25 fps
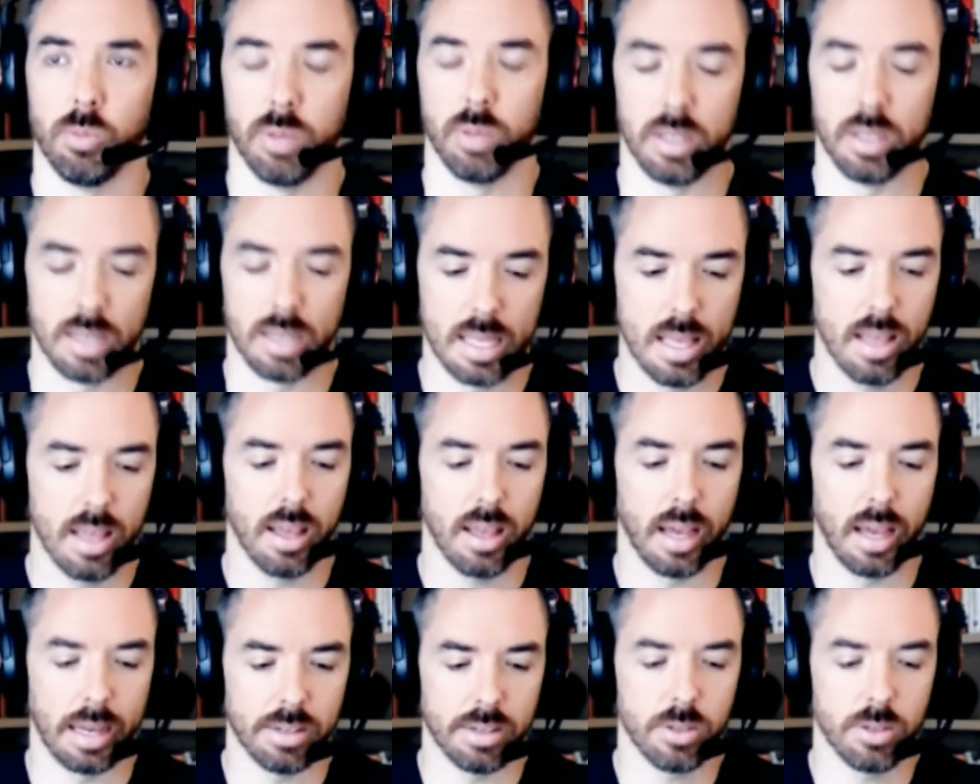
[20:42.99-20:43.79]
But
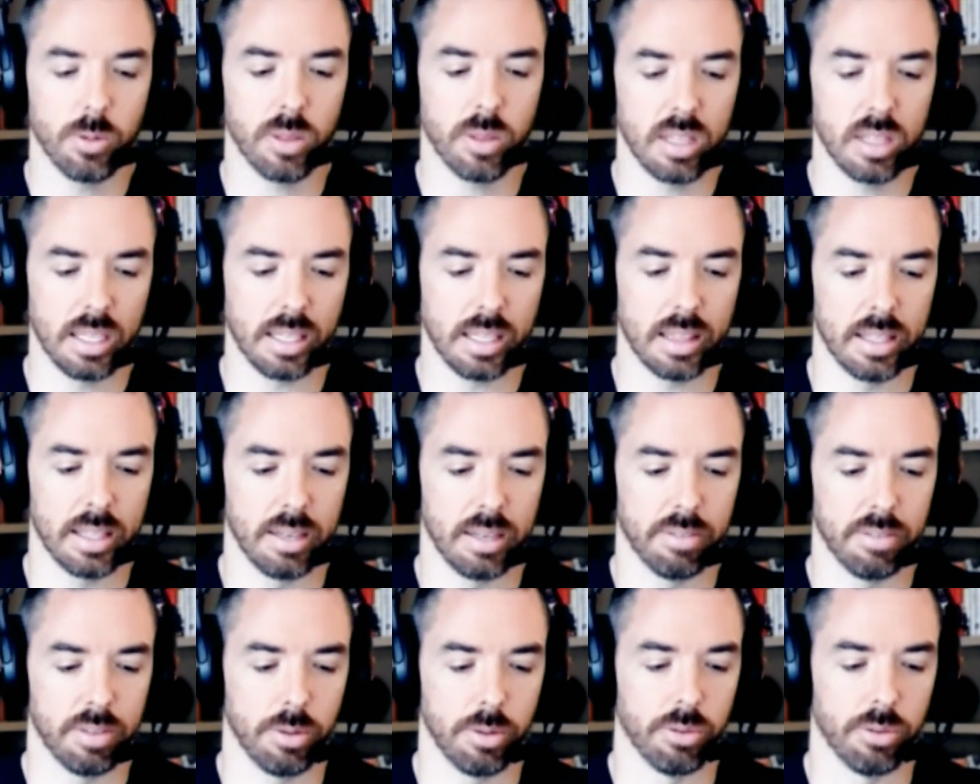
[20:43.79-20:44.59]
I do think
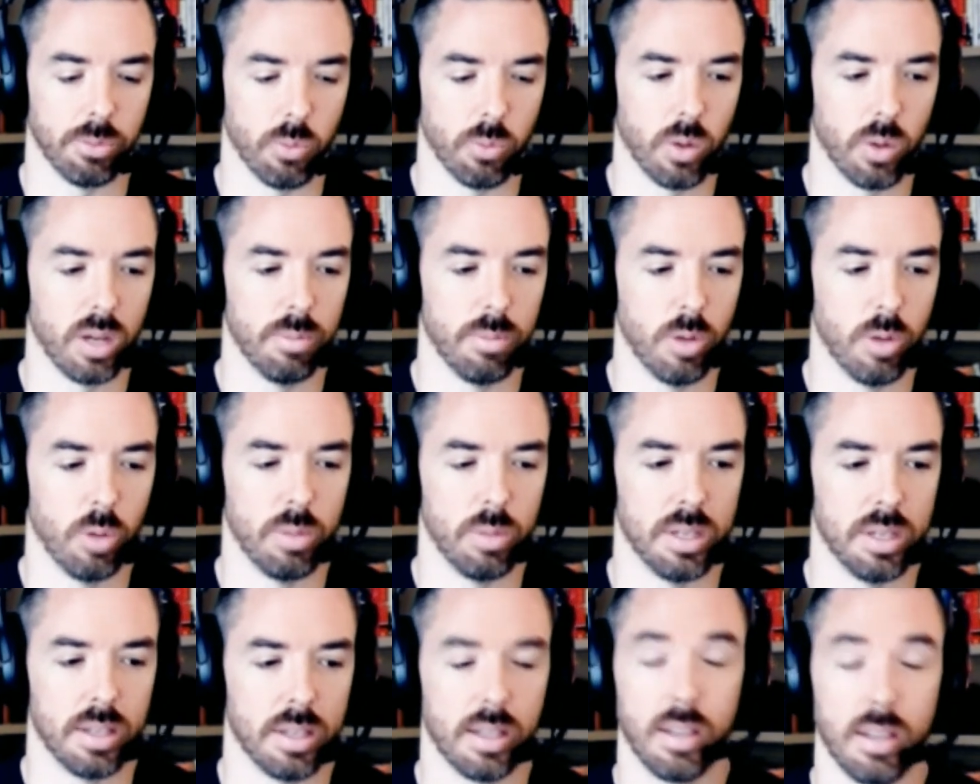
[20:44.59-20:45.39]
that if there's one
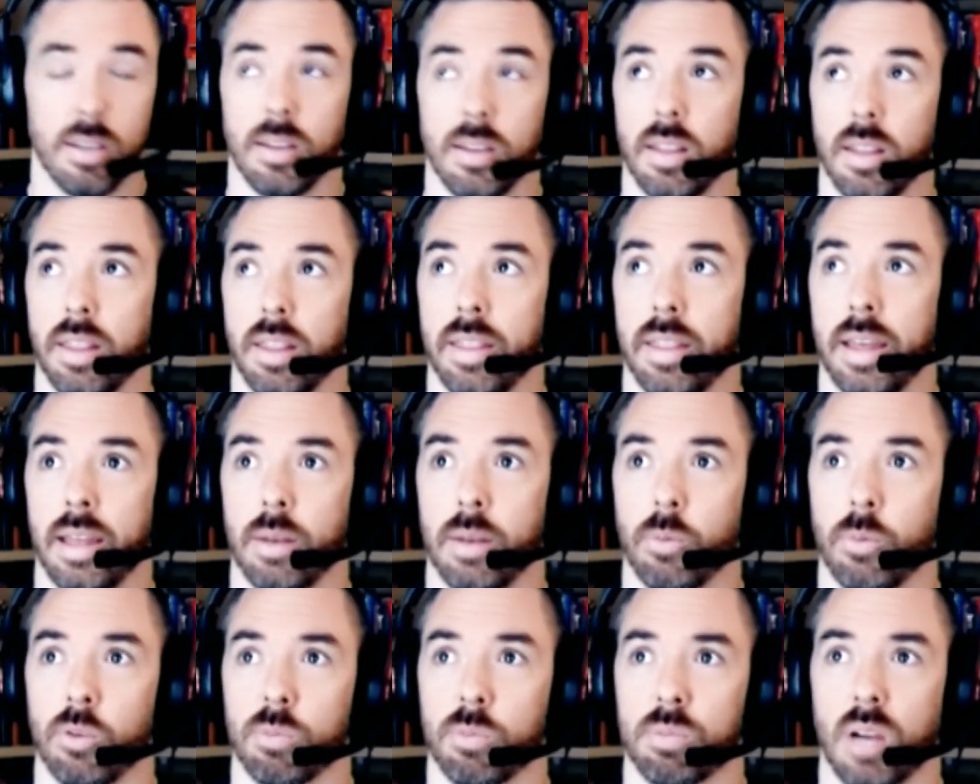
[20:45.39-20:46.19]
moment
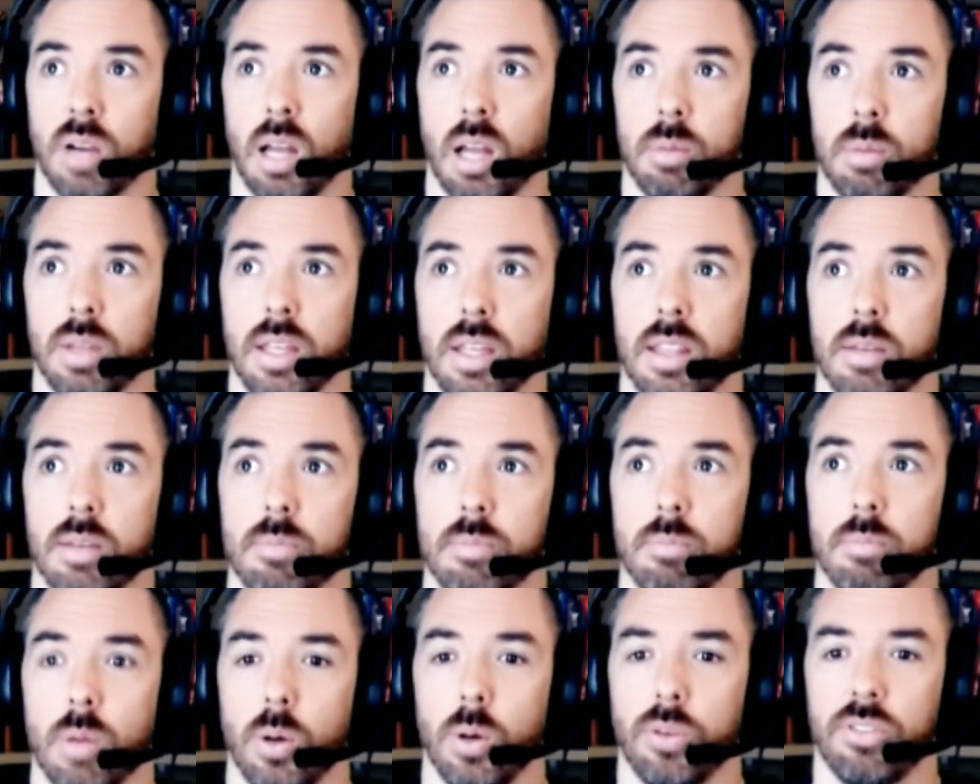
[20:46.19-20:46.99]
that was probably the
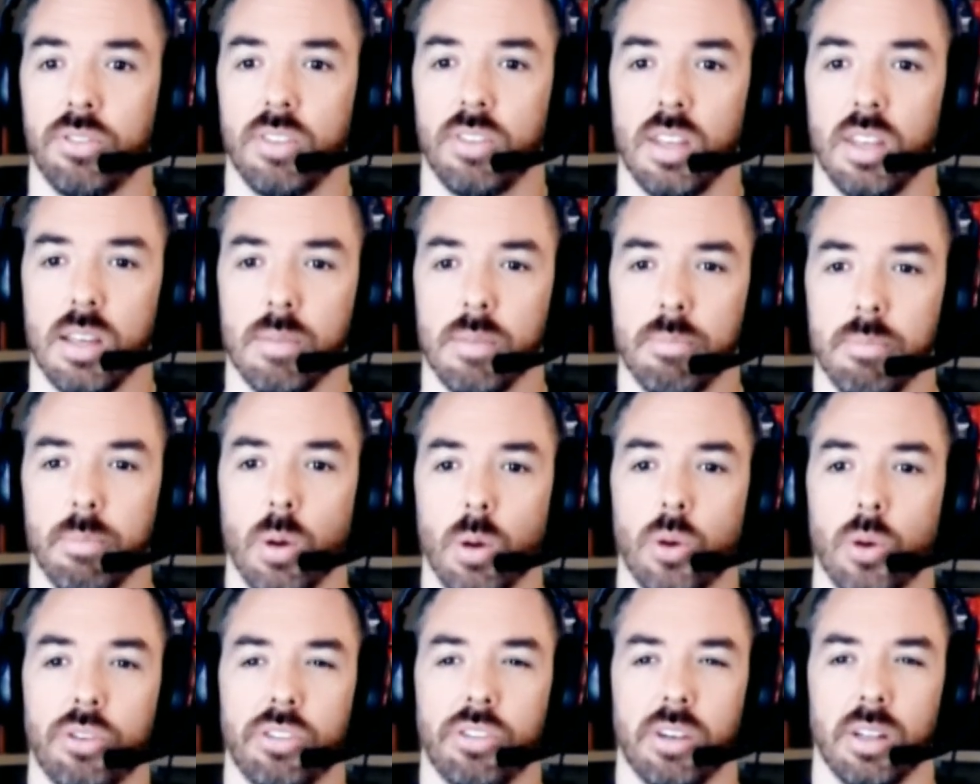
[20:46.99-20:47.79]
most
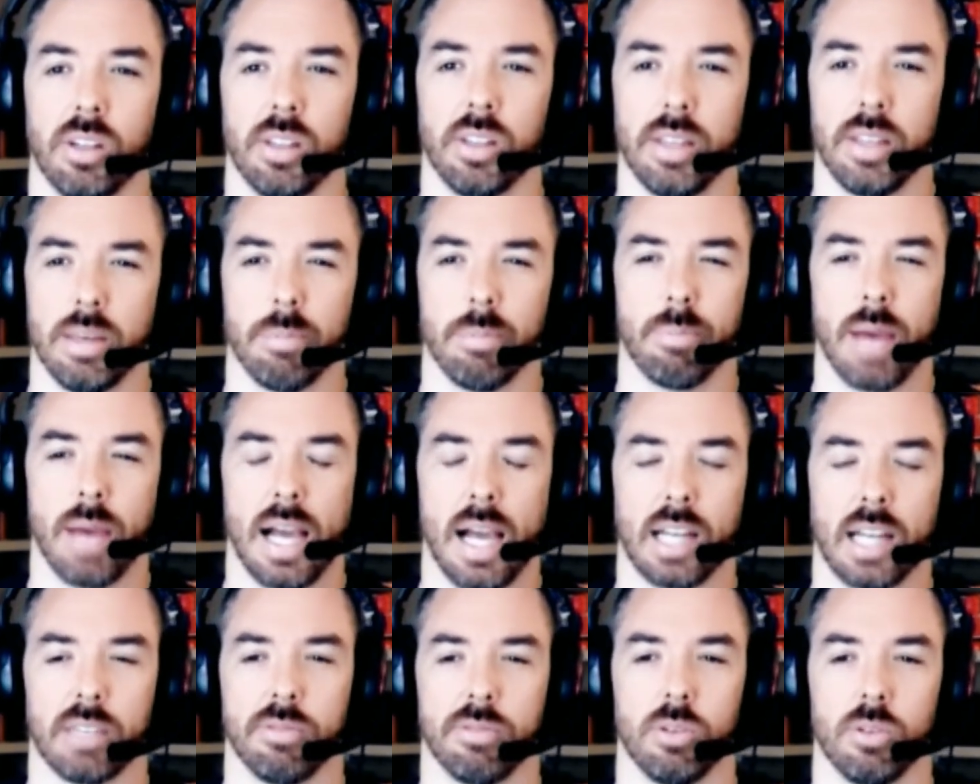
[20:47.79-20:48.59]
emotionally
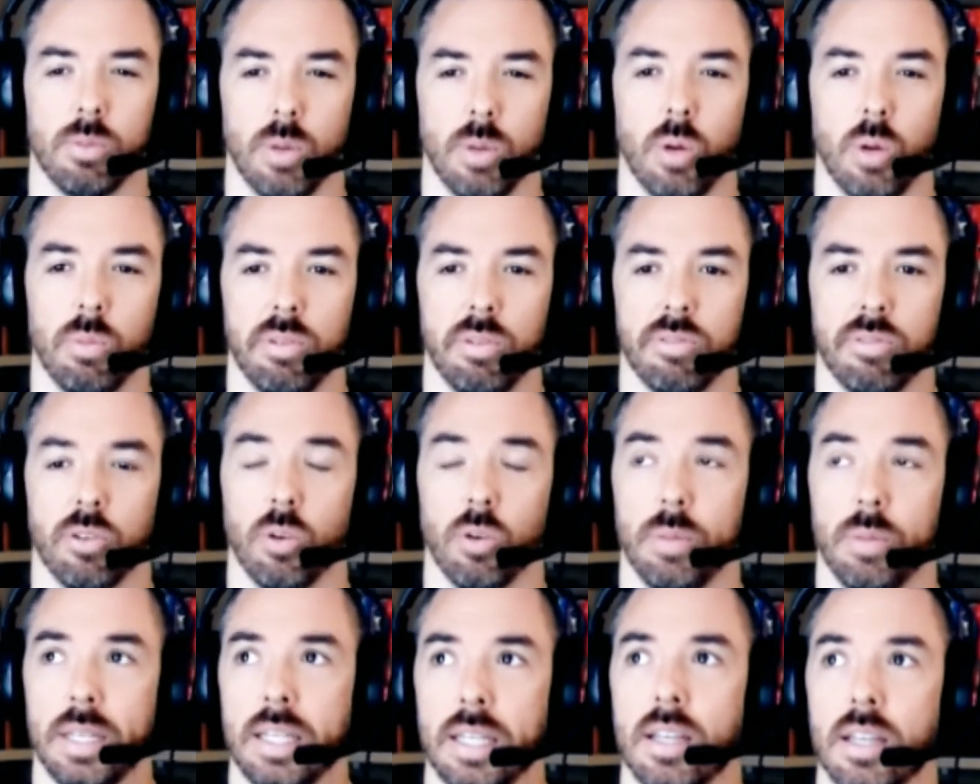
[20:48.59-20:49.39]
impactful moment
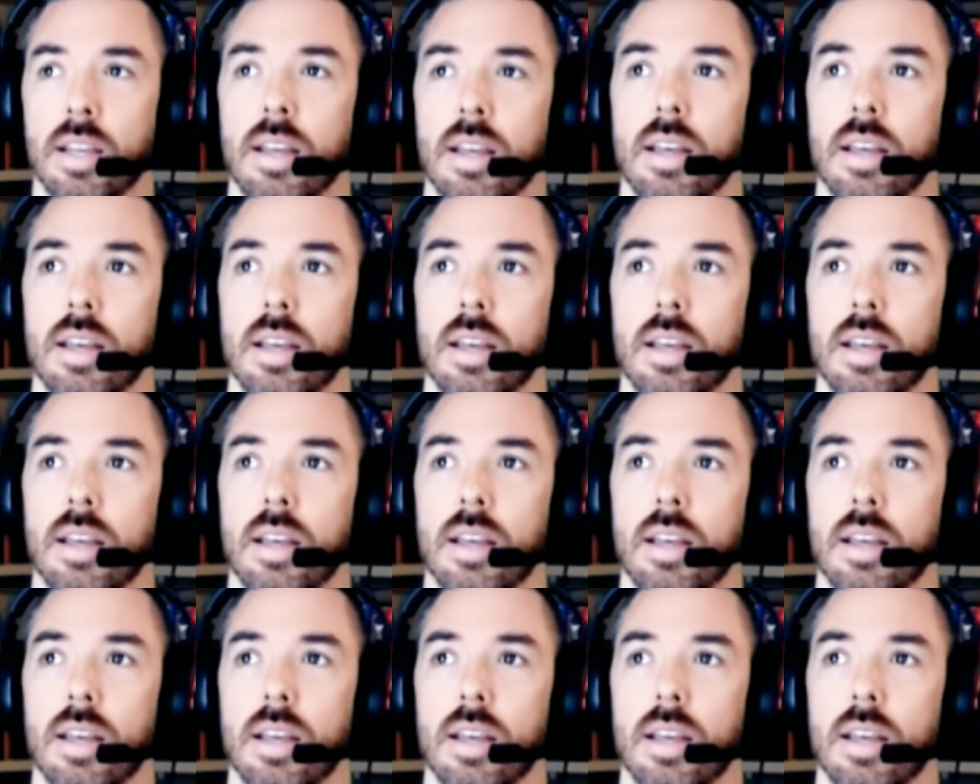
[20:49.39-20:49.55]
for me,